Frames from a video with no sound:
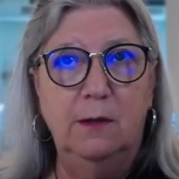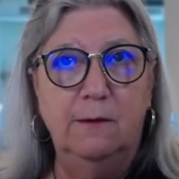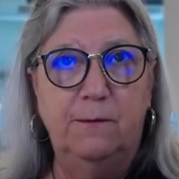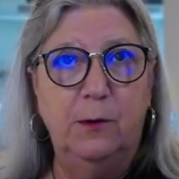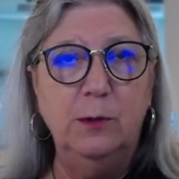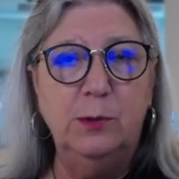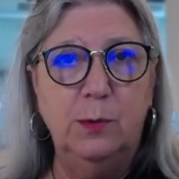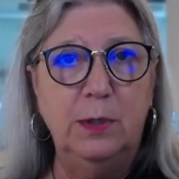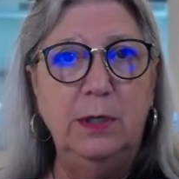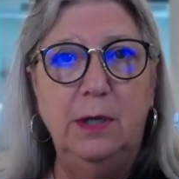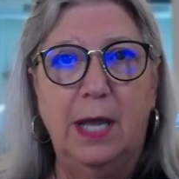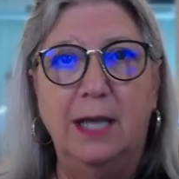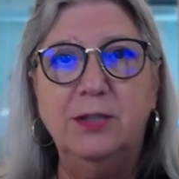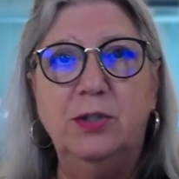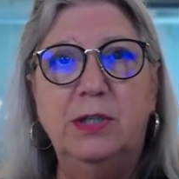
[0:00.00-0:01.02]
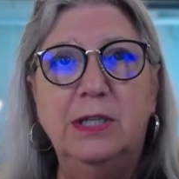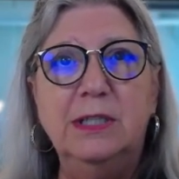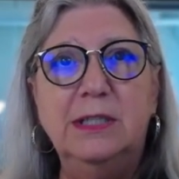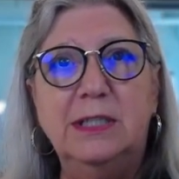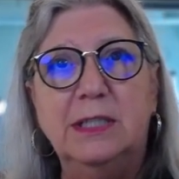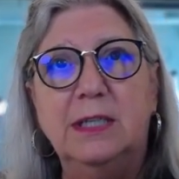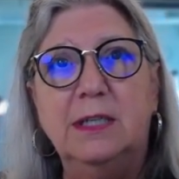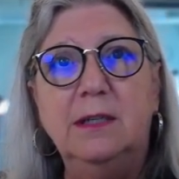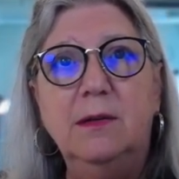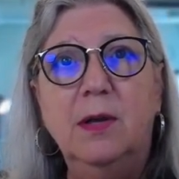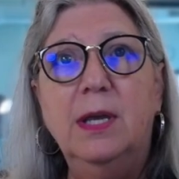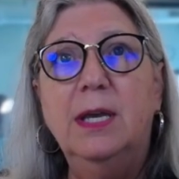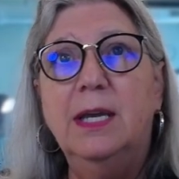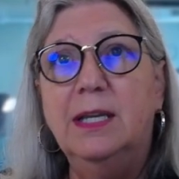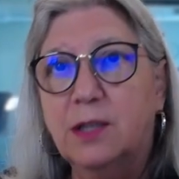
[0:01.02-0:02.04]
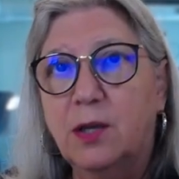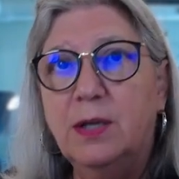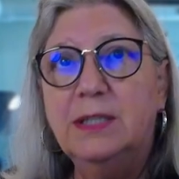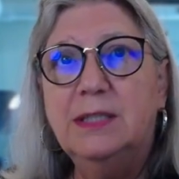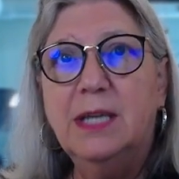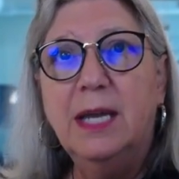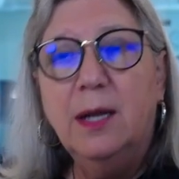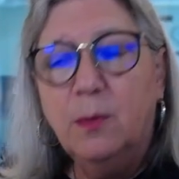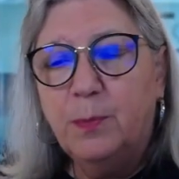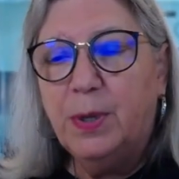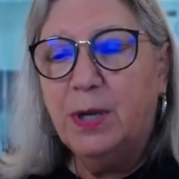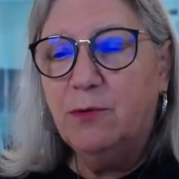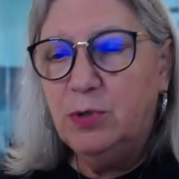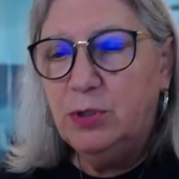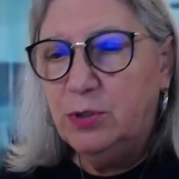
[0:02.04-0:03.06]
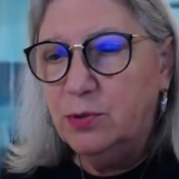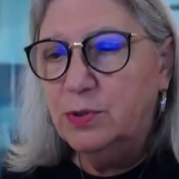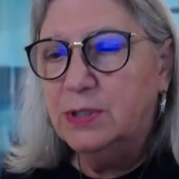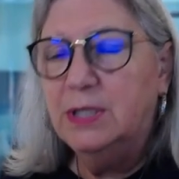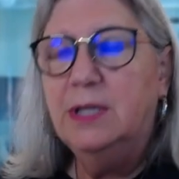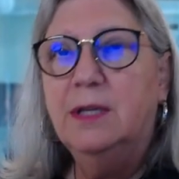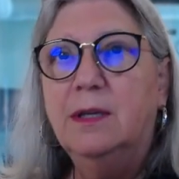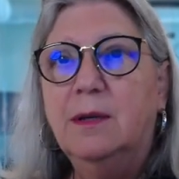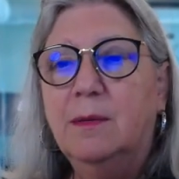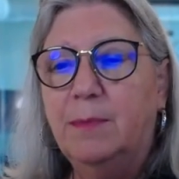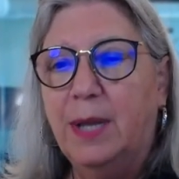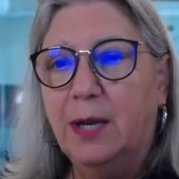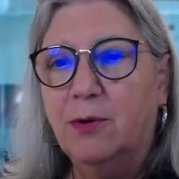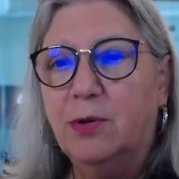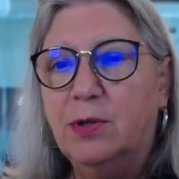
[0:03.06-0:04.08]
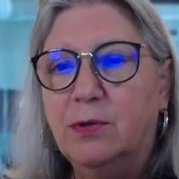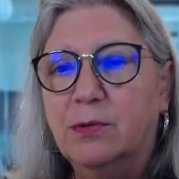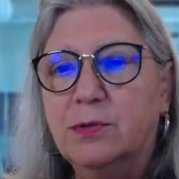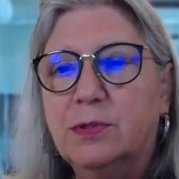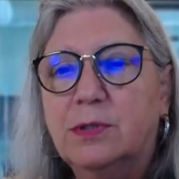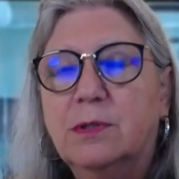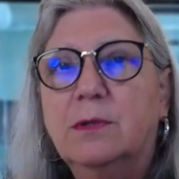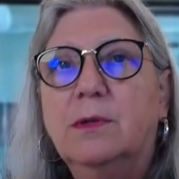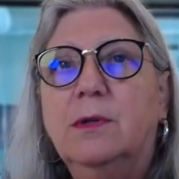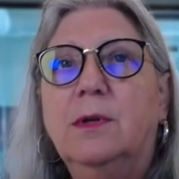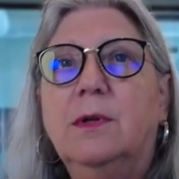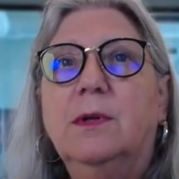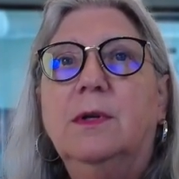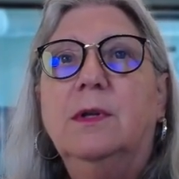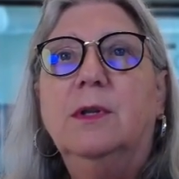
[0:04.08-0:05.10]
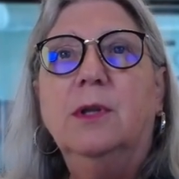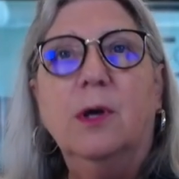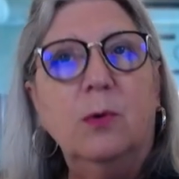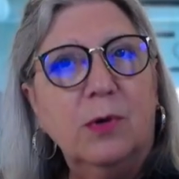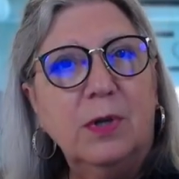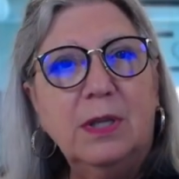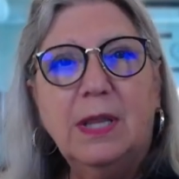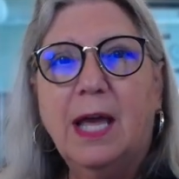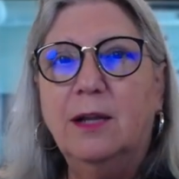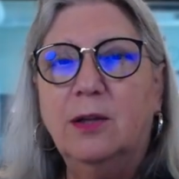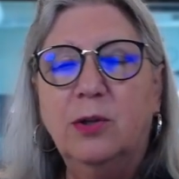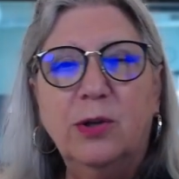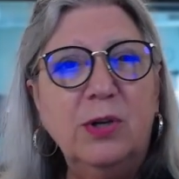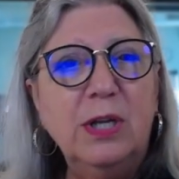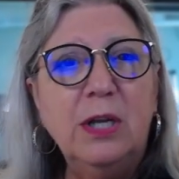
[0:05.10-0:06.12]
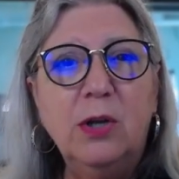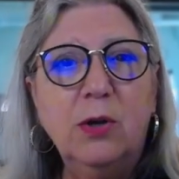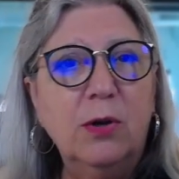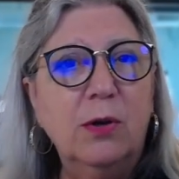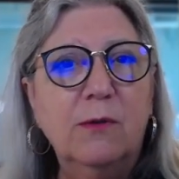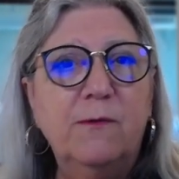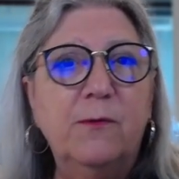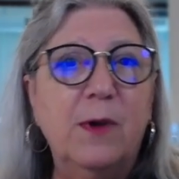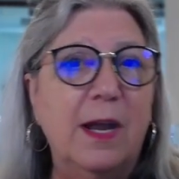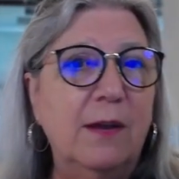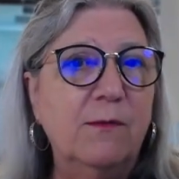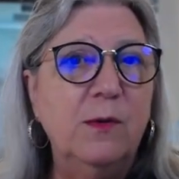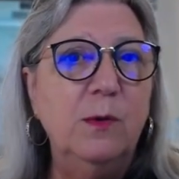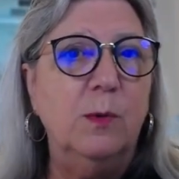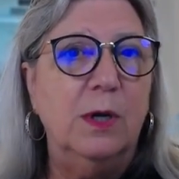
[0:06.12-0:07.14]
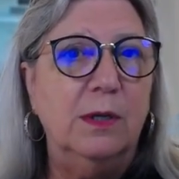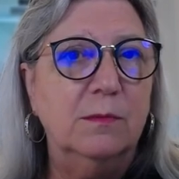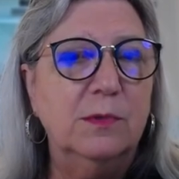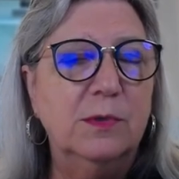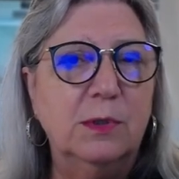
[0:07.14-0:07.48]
The first one, as you can see, it's going to help by reducing barriers, lowering that learning curve for everyone.